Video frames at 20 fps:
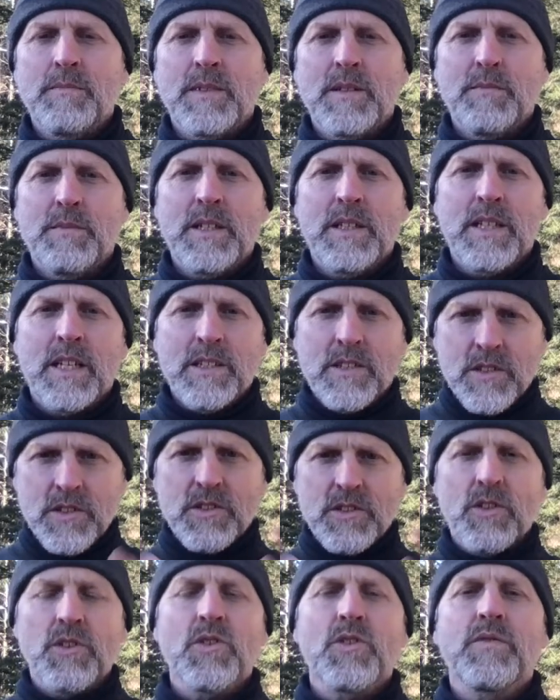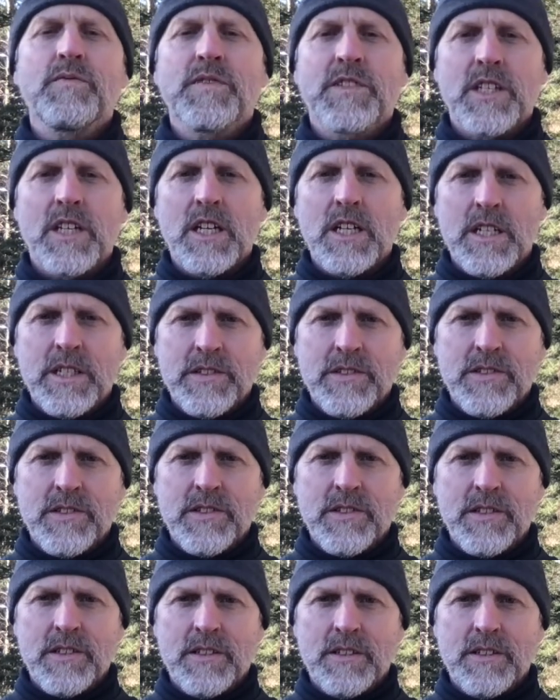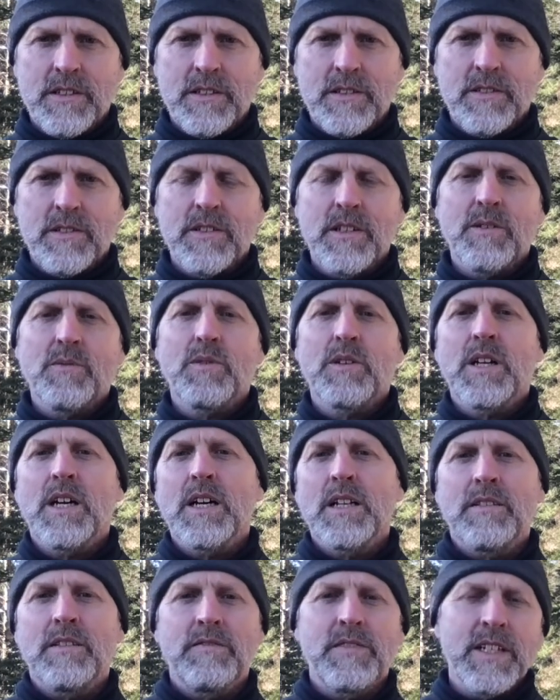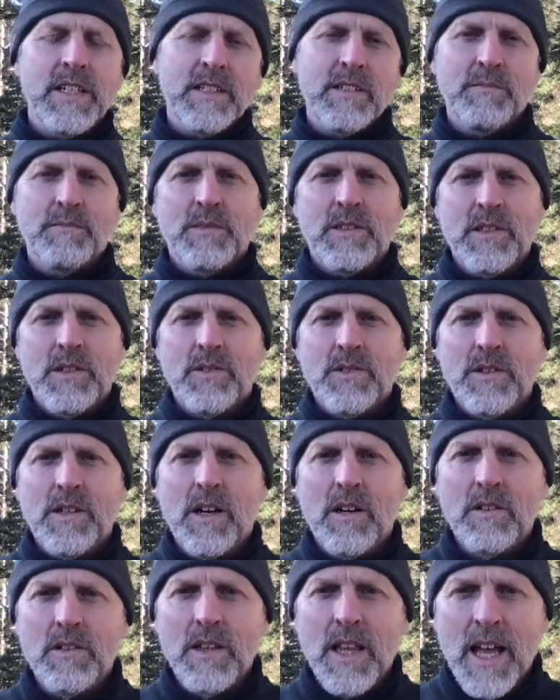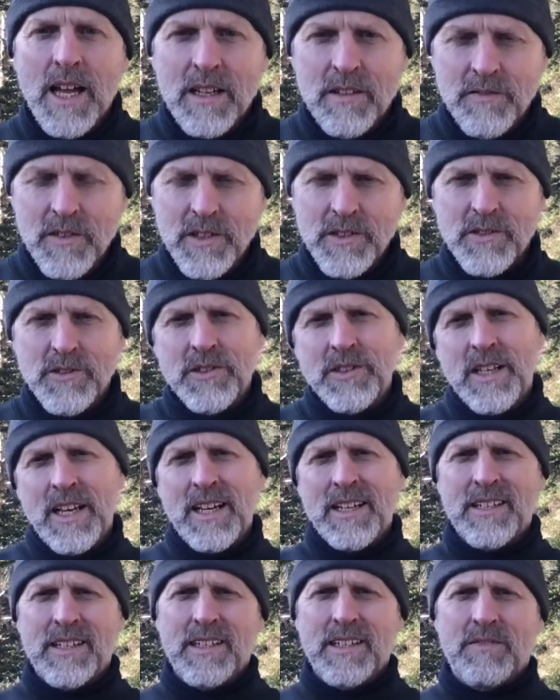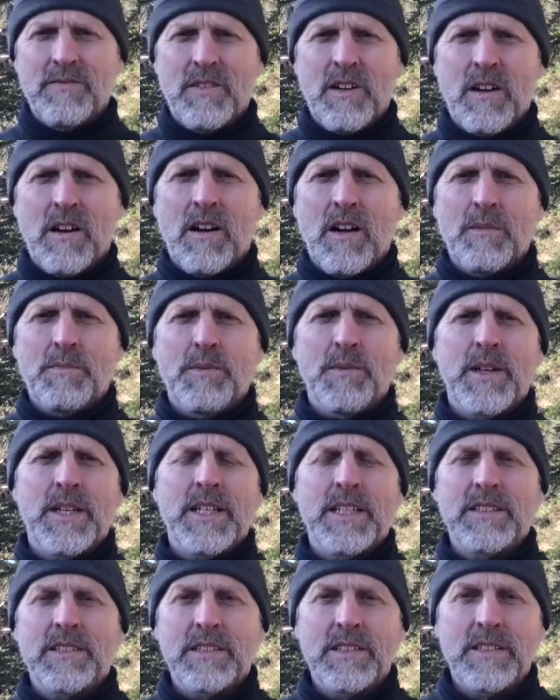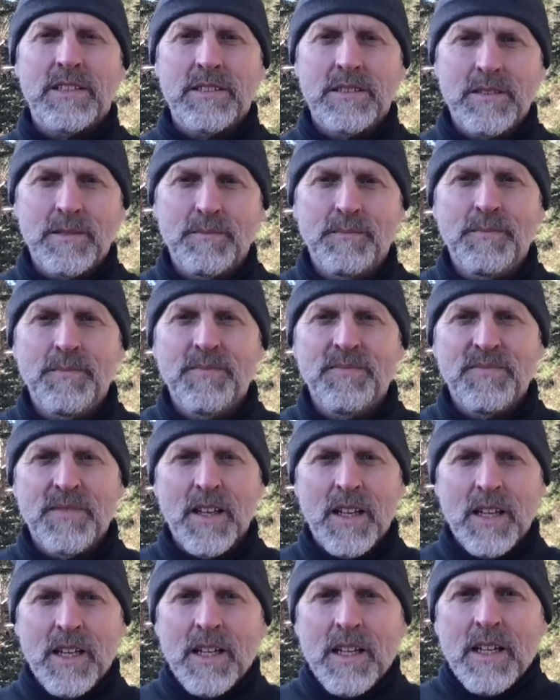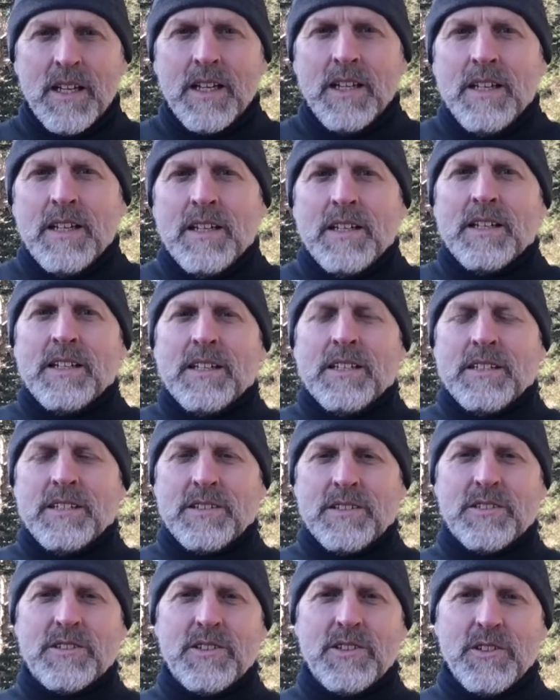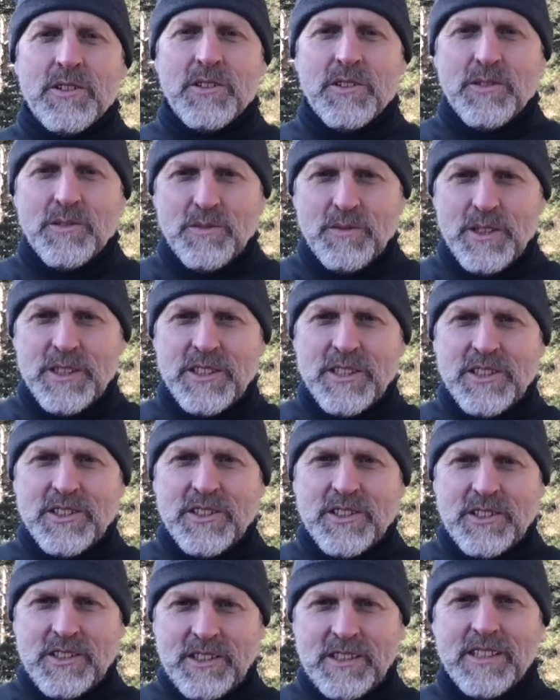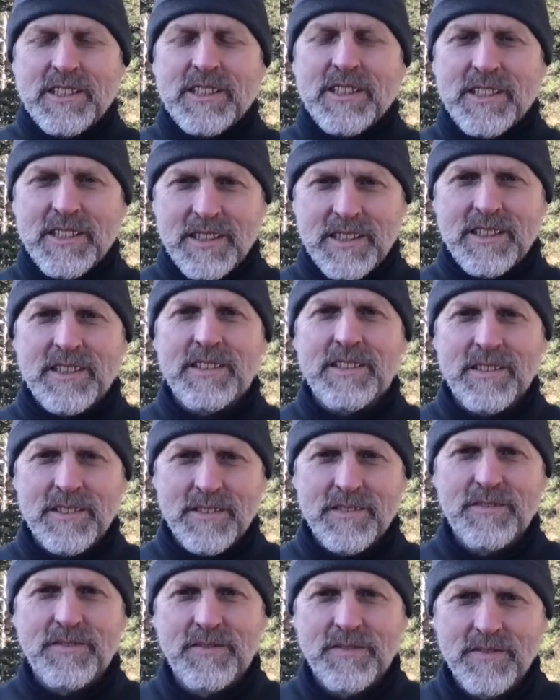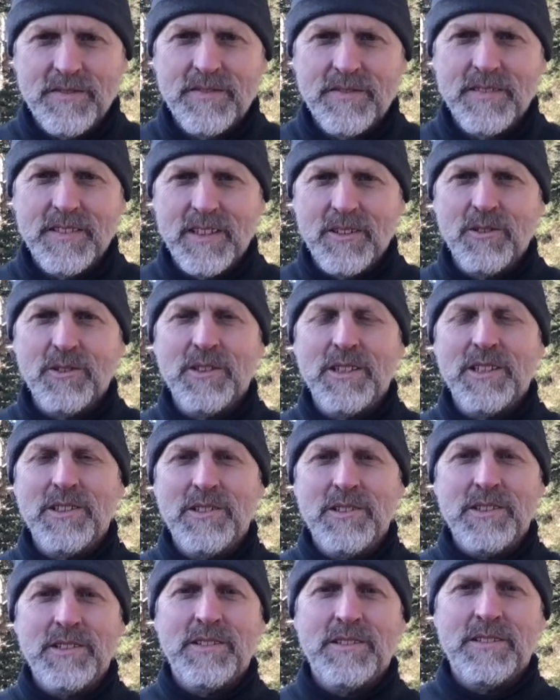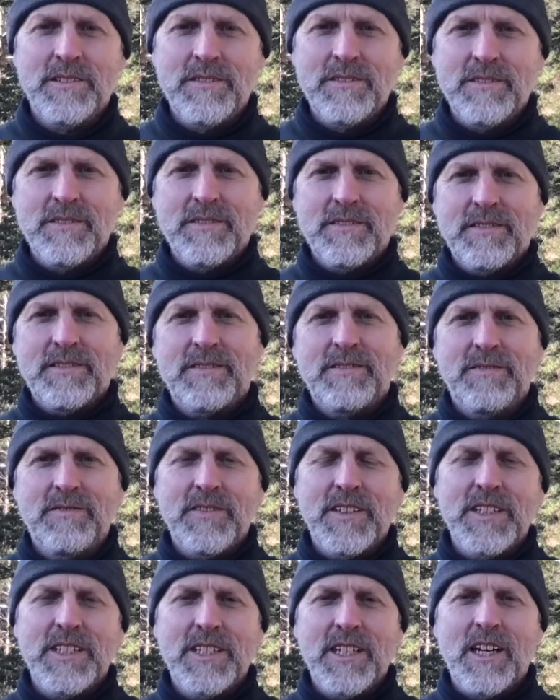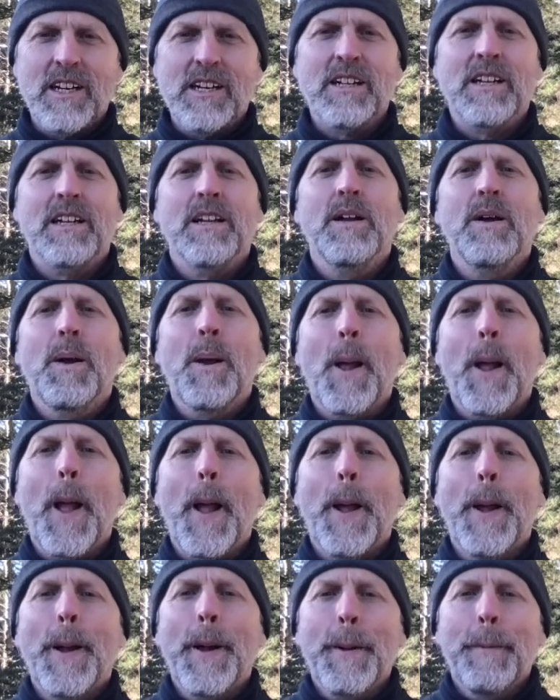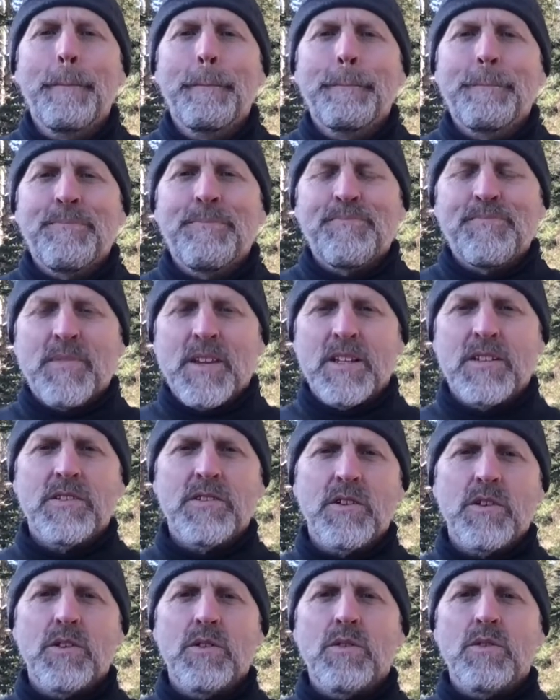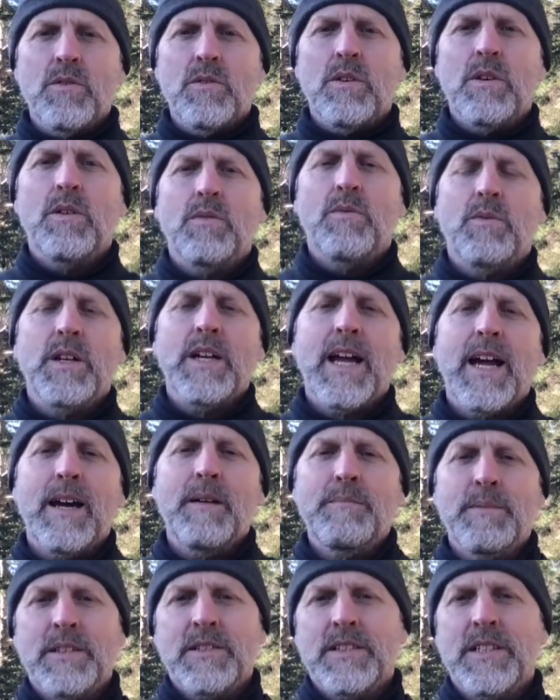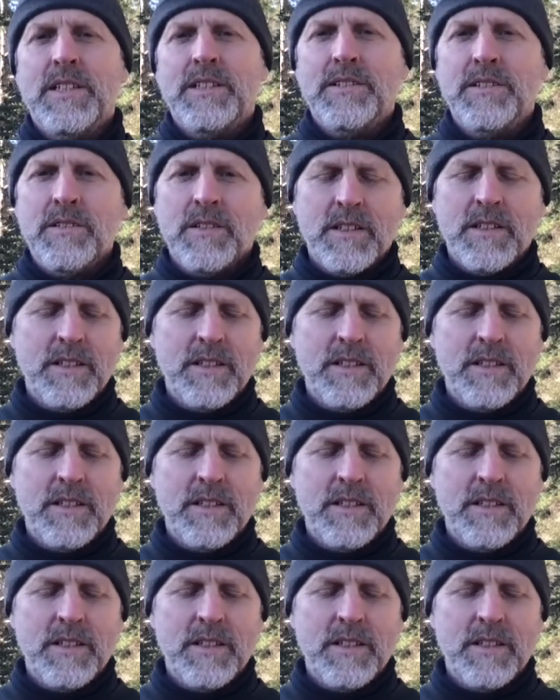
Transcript: to be that serves us, so that we're not a victim to our lack of understanding of our operating system. So, which is a whole nother fun talk. So what happens is